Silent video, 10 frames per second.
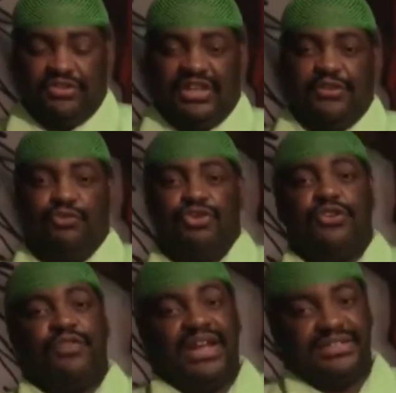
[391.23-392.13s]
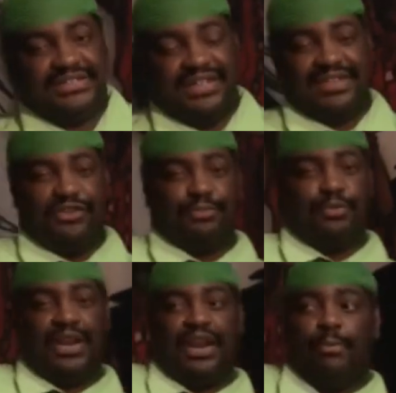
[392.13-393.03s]
You see, if you look, for instance, as
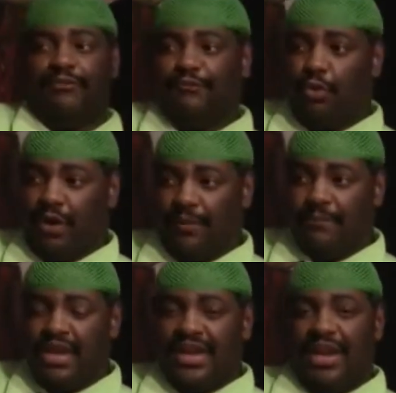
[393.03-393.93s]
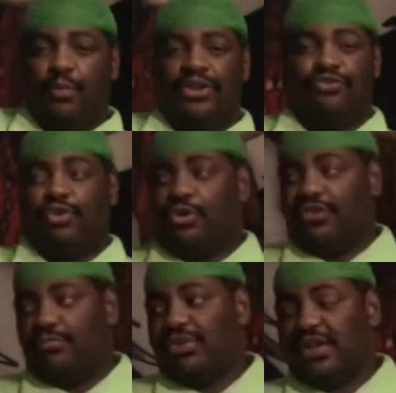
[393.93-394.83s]
pointed out before, in what is
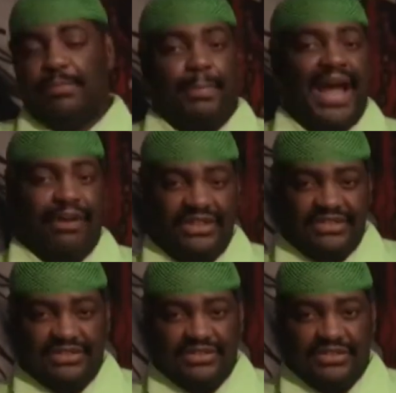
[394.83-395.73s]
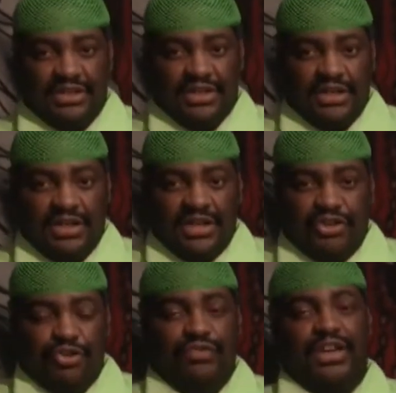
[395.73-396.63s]
called the Brooklyn Papyrus,
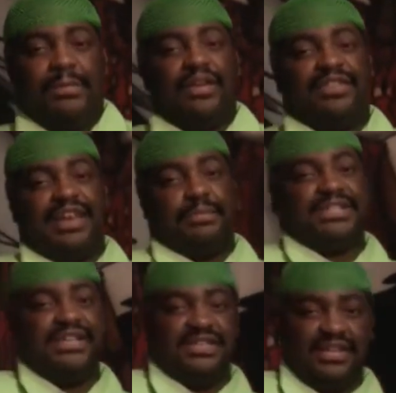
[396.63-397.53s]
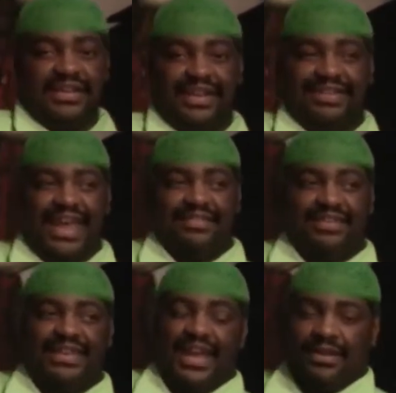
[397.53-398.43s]
you read about Senebtisi, that's
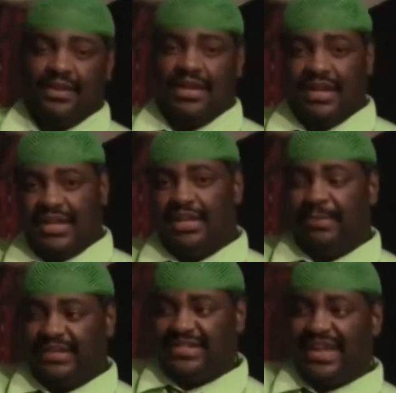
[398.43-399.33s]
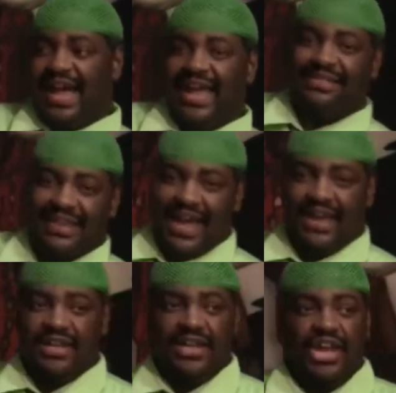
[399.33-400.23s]

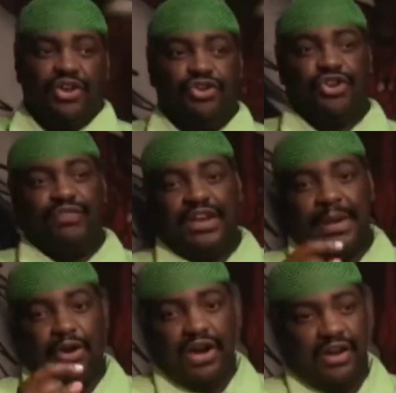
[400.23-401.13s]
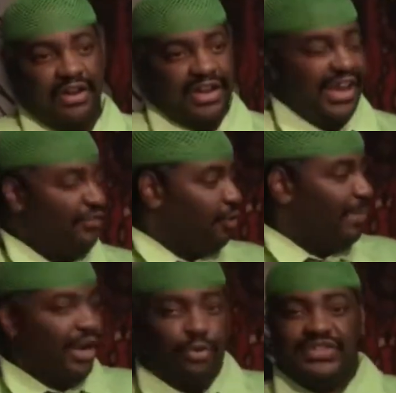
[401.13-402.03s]
S-E-N-E-B-T-I-S-I. You can read about her and
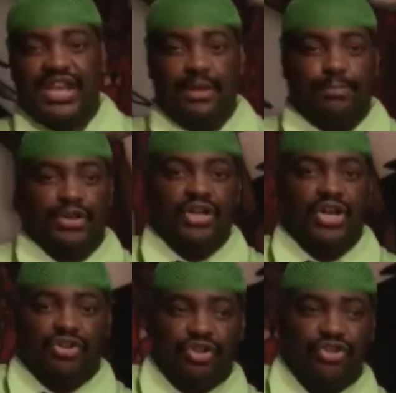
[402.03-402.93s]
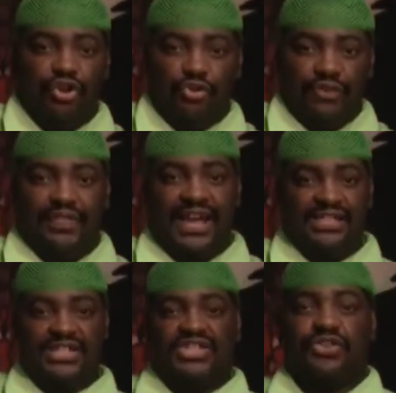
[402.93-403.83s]
Sobekotep the third of
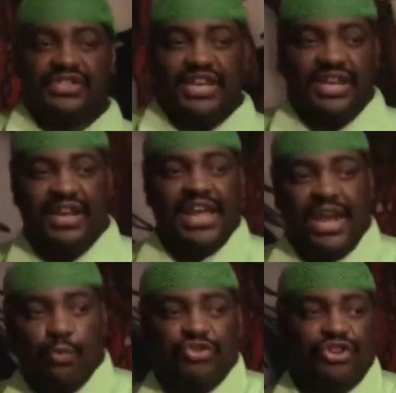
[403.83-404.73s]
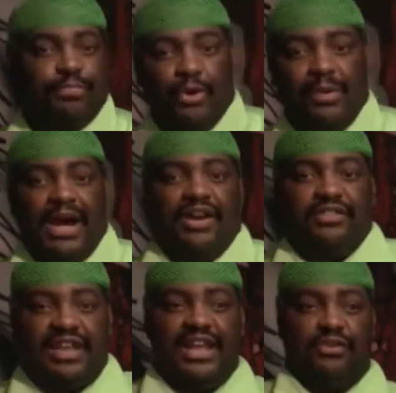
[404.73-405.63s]
Dynasty 13, in which she spoke about her
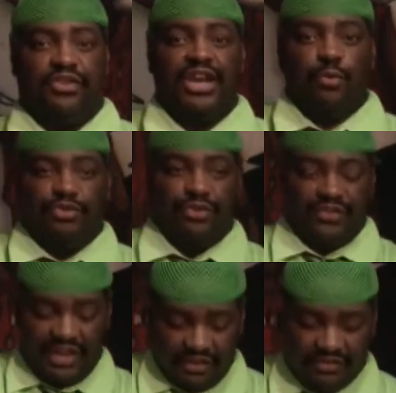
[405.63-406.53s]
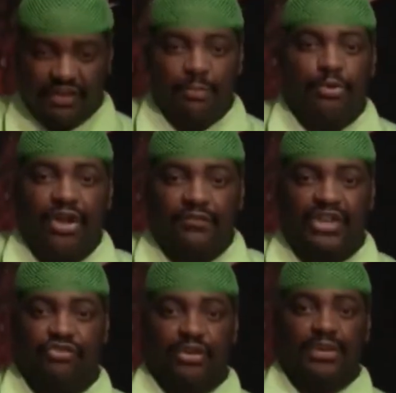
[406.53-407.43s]
slaves, which was in the southern part of
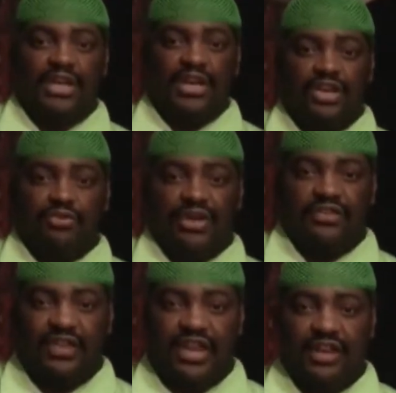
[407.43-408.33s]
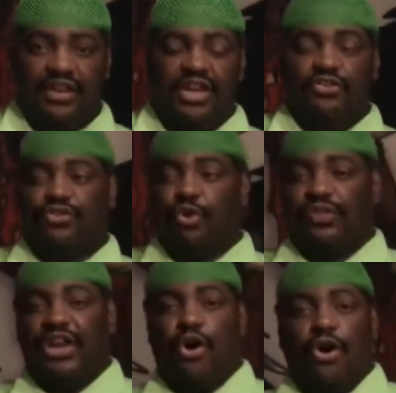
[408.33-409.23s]
Egypt. You understand? So
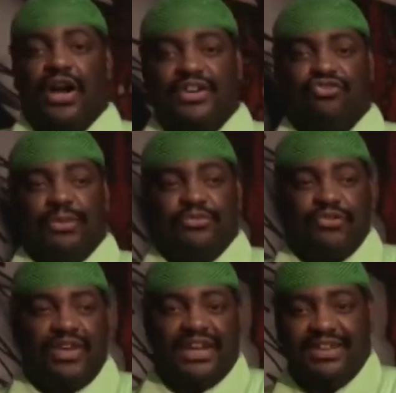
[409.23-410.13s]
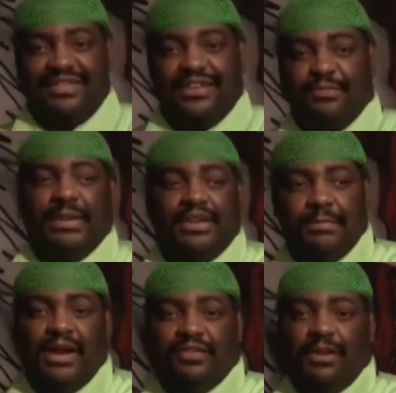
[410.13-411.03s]
there are Egyptian records that speak
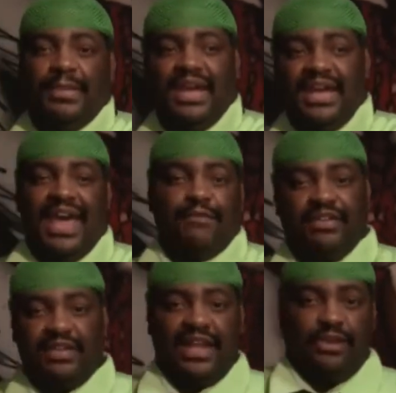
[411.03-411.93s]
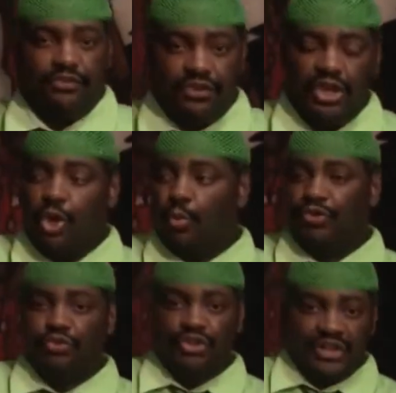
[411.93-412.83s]
about them having slaves.
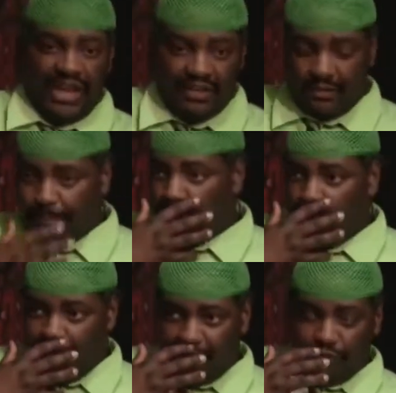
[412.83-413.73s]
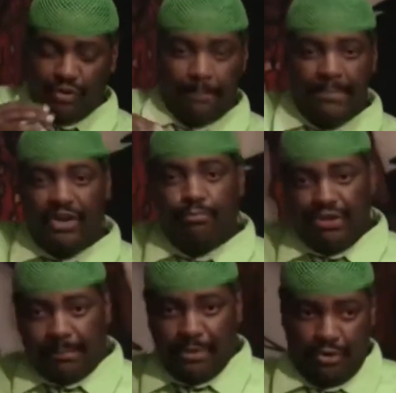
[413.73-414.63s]
When you look at the pyramids or the mud
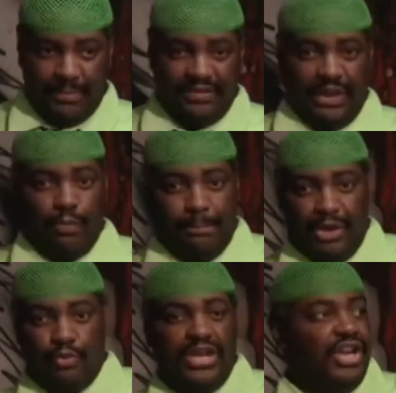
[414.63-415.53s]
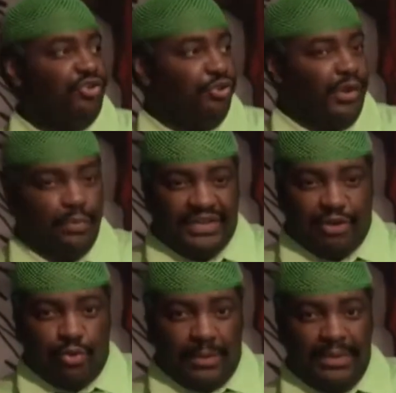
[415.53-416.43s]
brick pyramids that were built during what
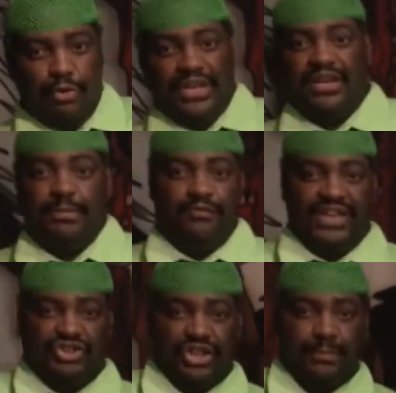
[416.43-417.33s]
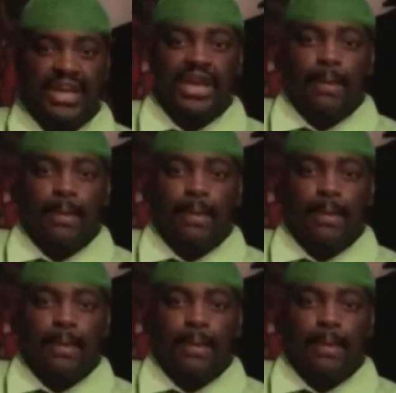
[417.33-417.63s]
they call the Middle Kingdom of Egypt,